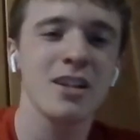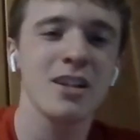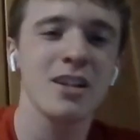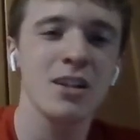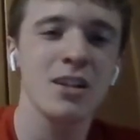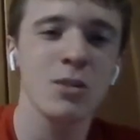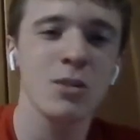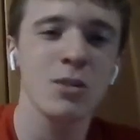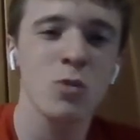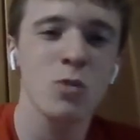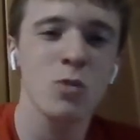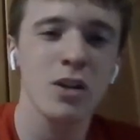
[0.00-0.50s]

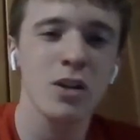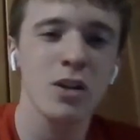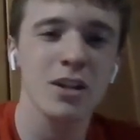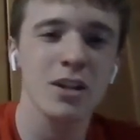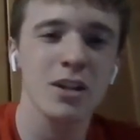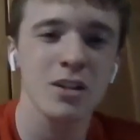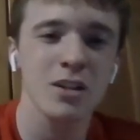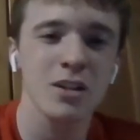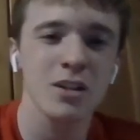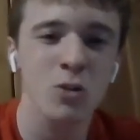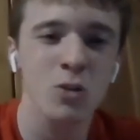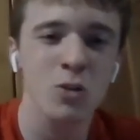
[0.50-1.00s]
you would
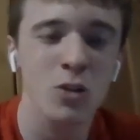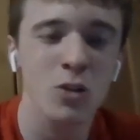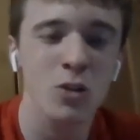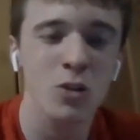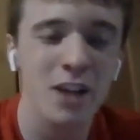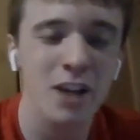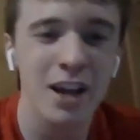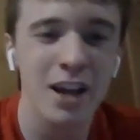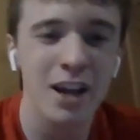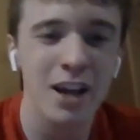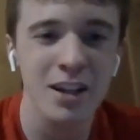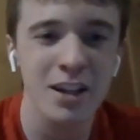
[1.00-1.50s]
have thought
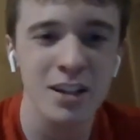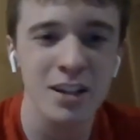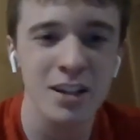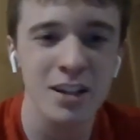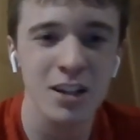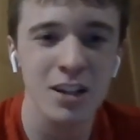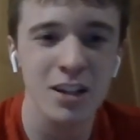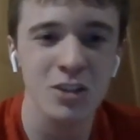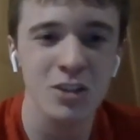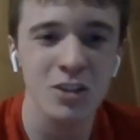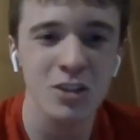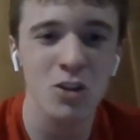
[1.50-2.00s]
they had
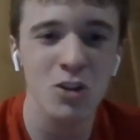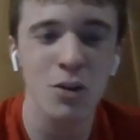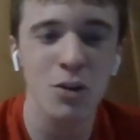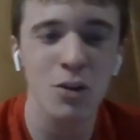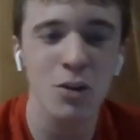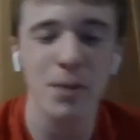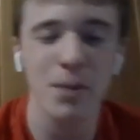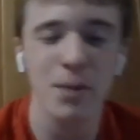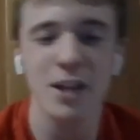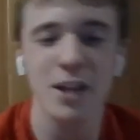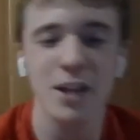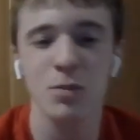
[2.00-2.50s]
a
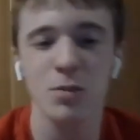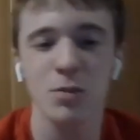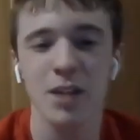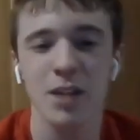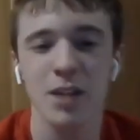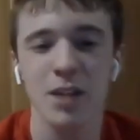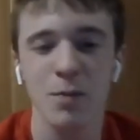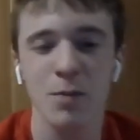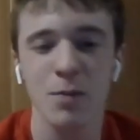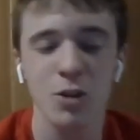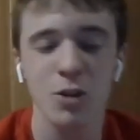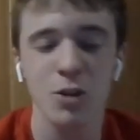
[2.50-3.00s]
solid base with
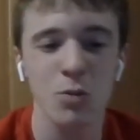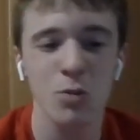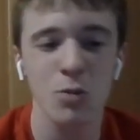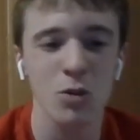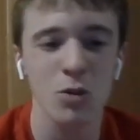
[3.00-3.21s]
them too,